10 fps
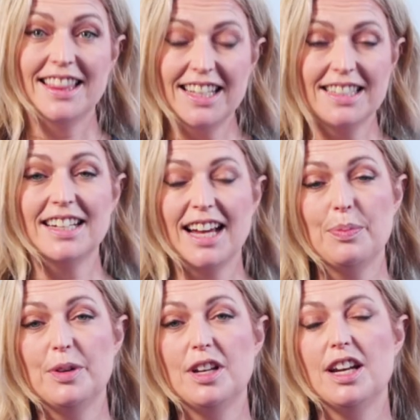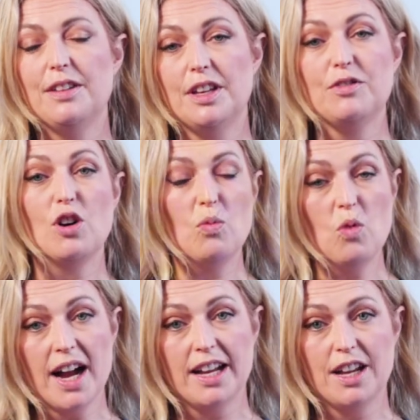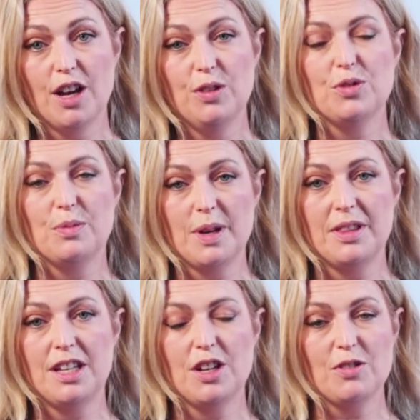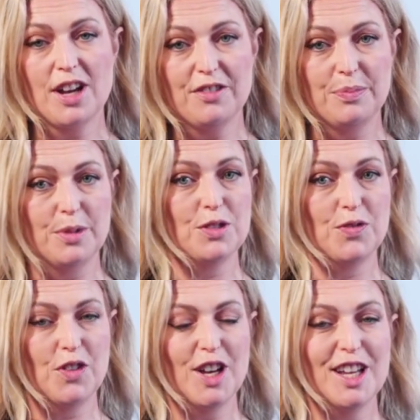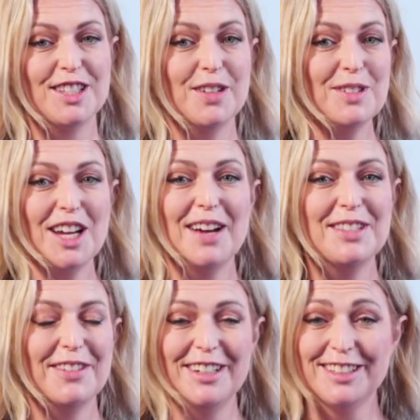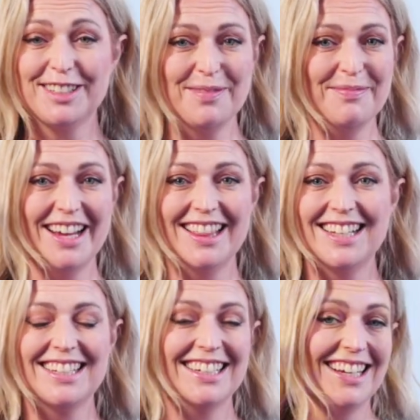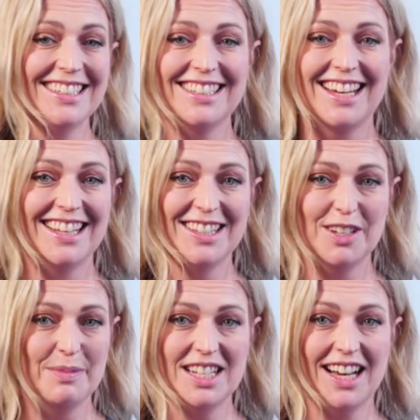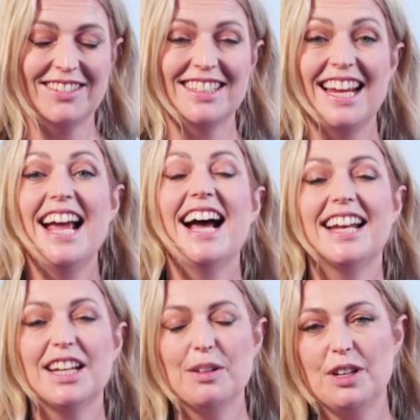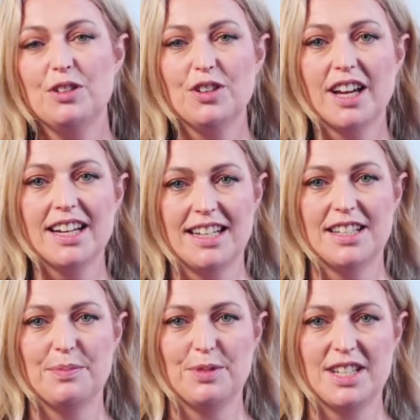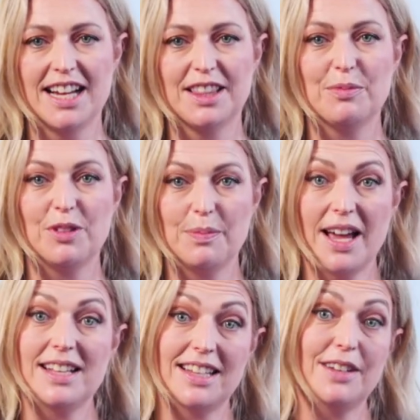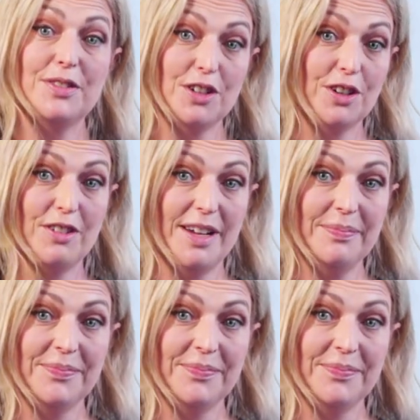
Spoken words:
This can happen if they've got a white coat or maybe they don't have much fur. Sometimes they're real sunbathers and like to get their tummies out, and it can be a good idea to protect them with pet safe sun cream.